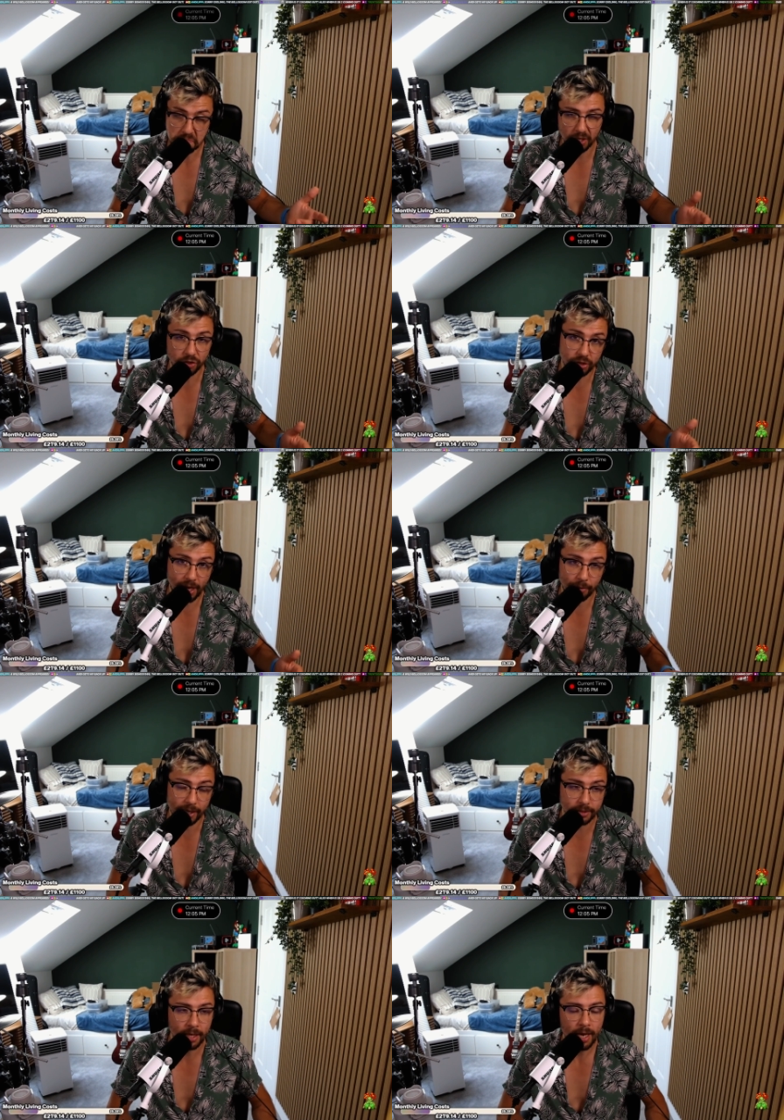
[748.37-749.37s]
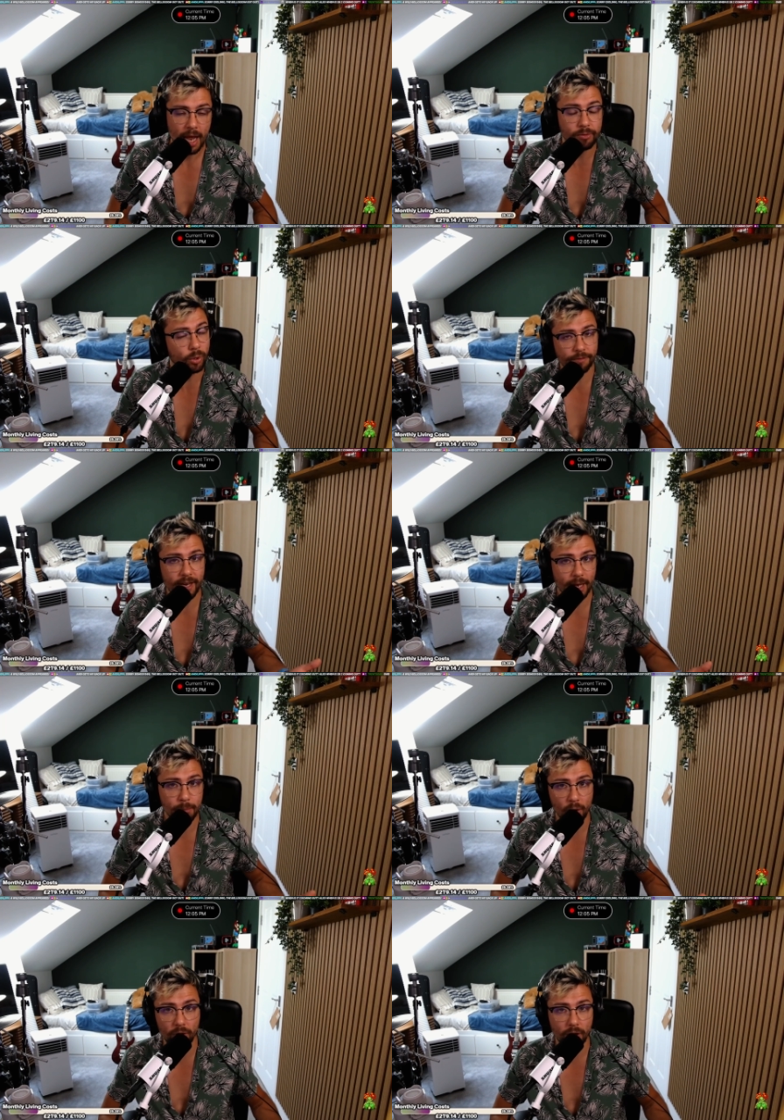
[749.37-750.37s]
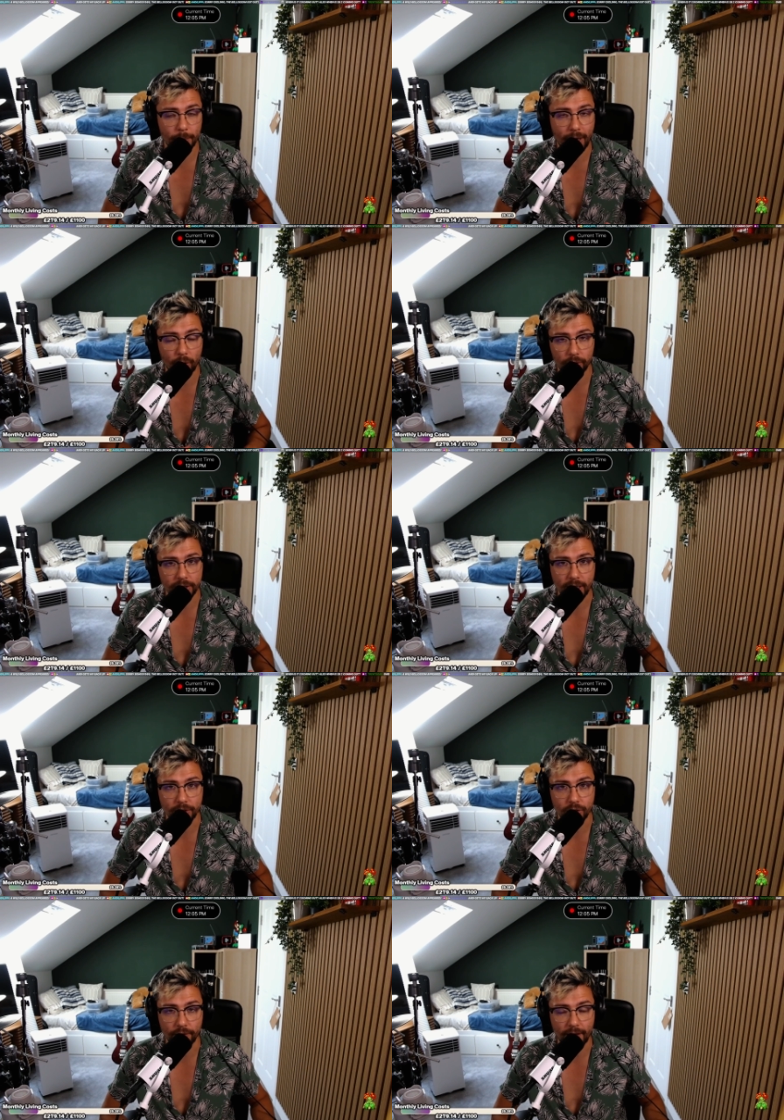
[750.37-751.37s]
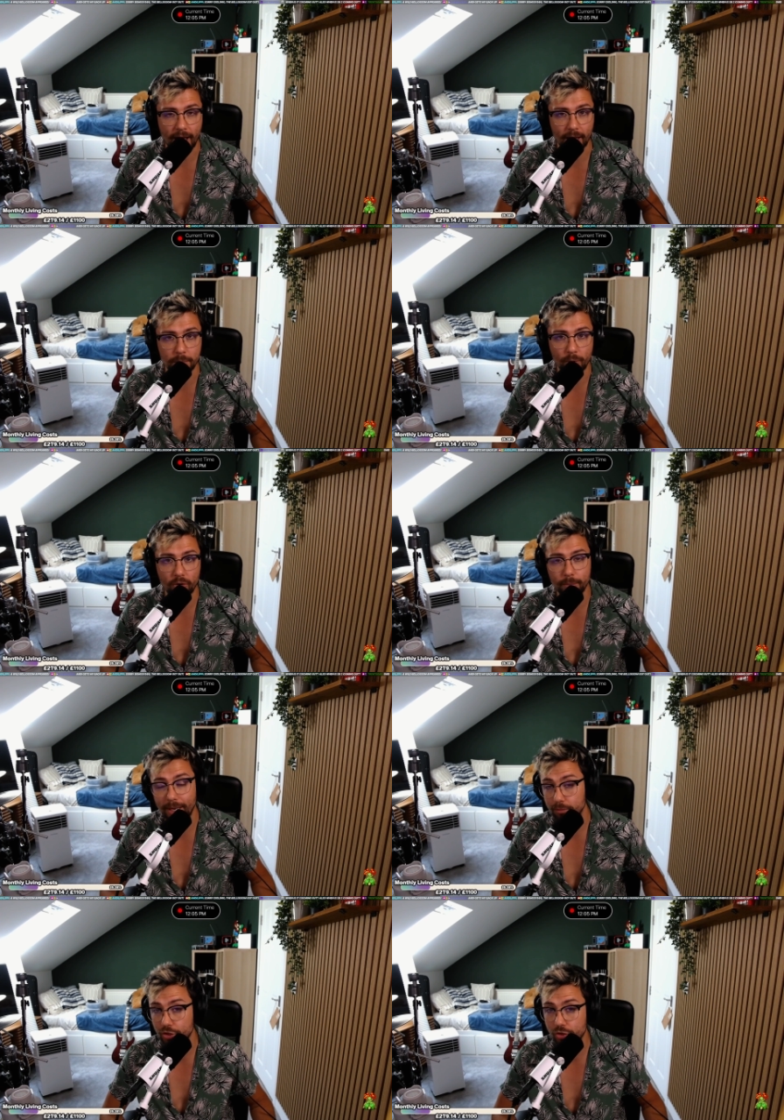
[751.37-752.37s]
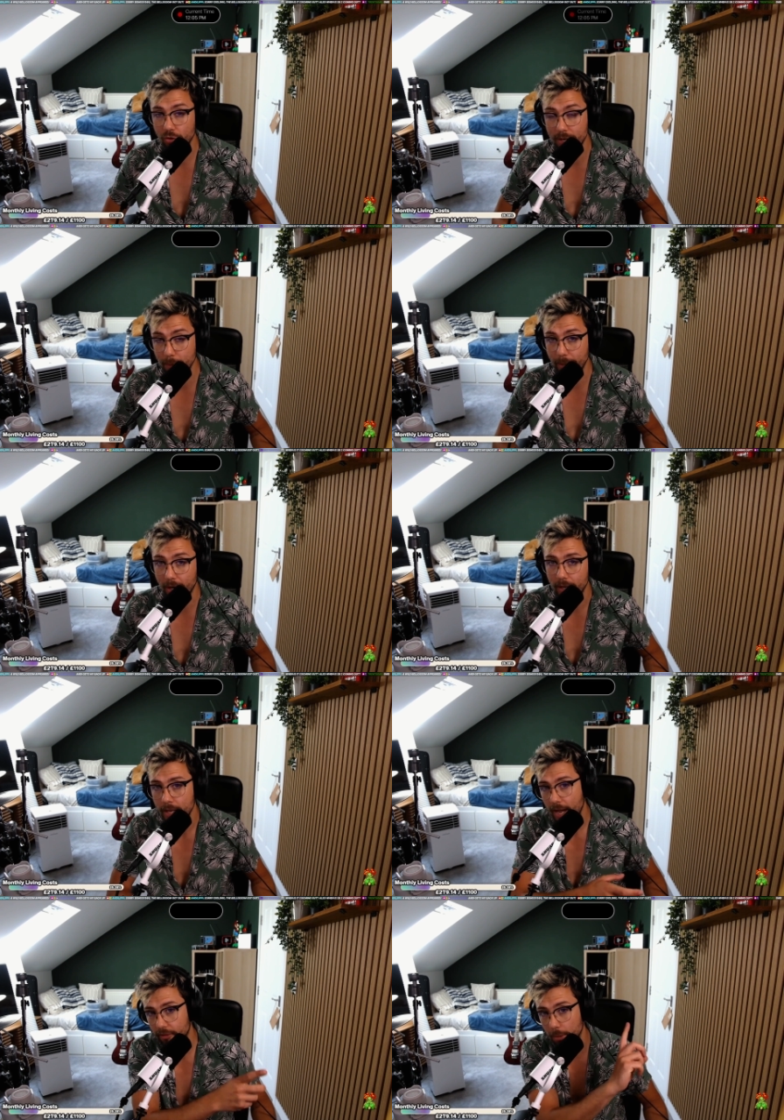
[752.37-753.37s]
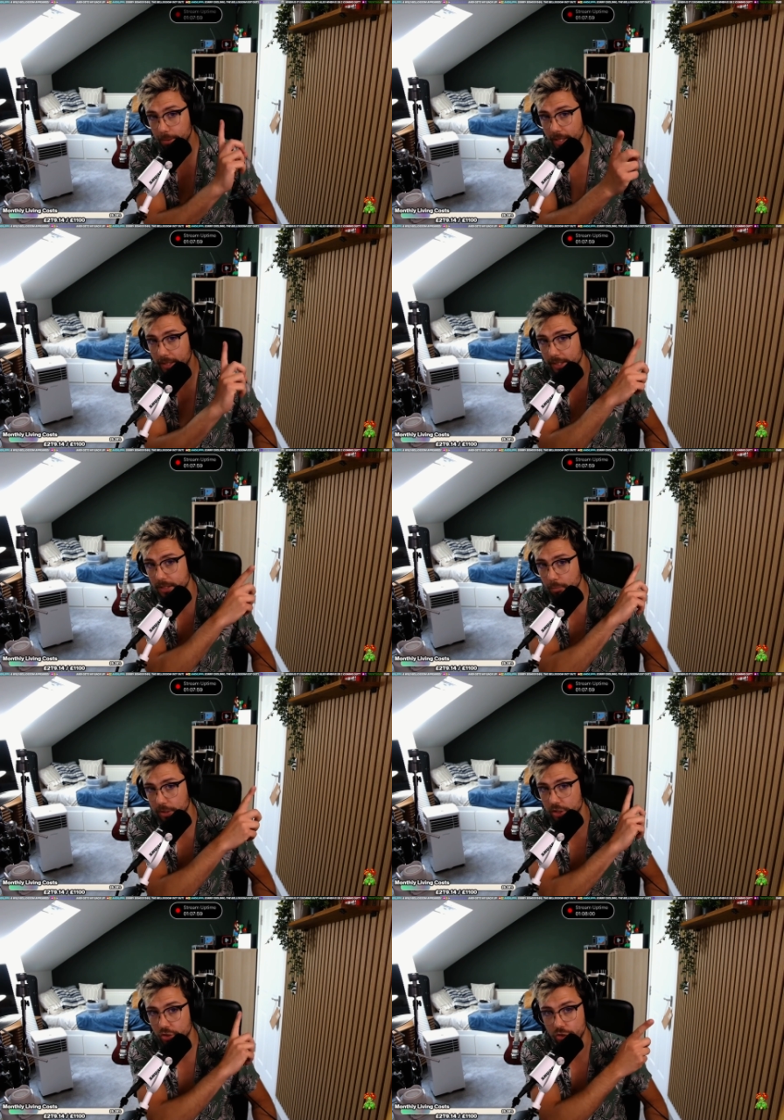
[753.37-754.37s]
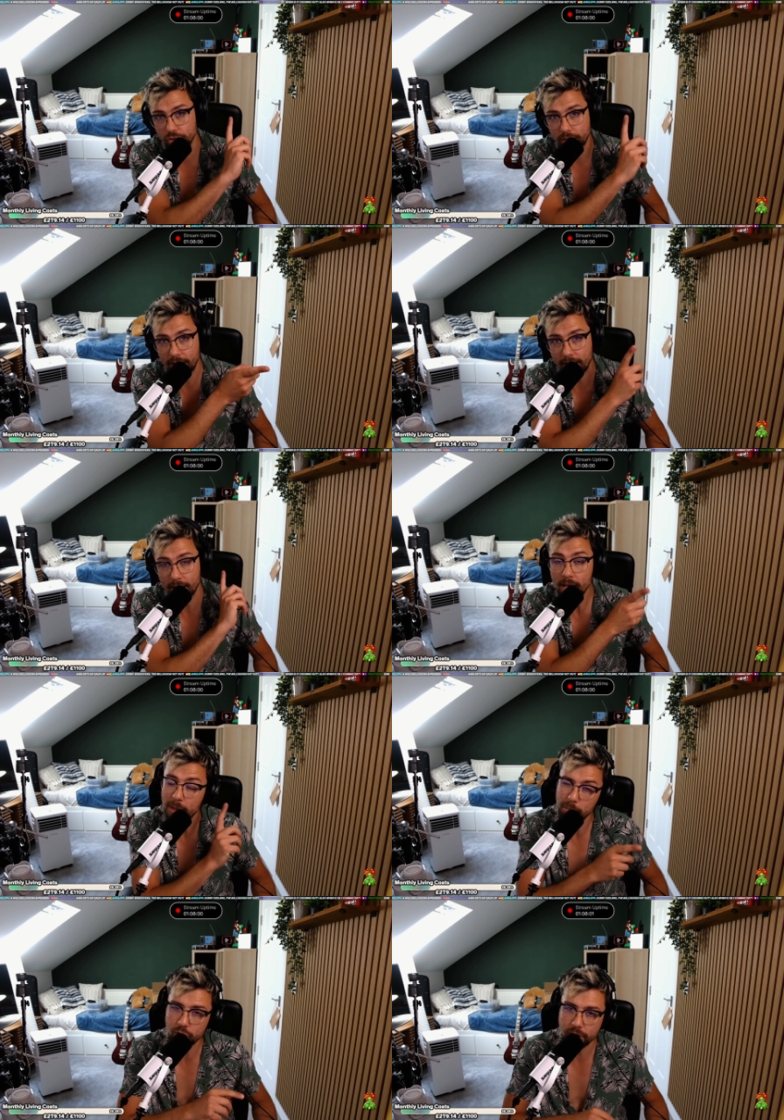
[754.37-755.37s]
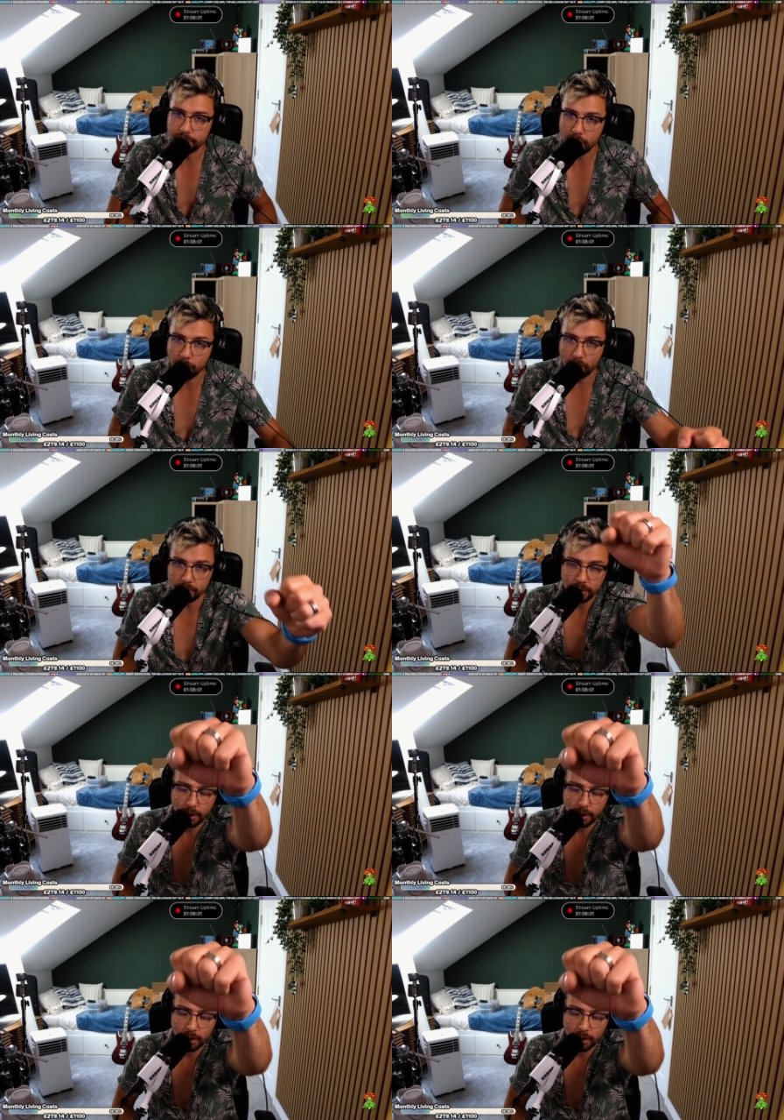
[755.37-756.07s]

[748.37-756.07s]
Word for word: It's just how it is. If you want to find out more about all this kind of stuff and more about StreamerBot, I've got a playlist, which is just here. Much love to you all.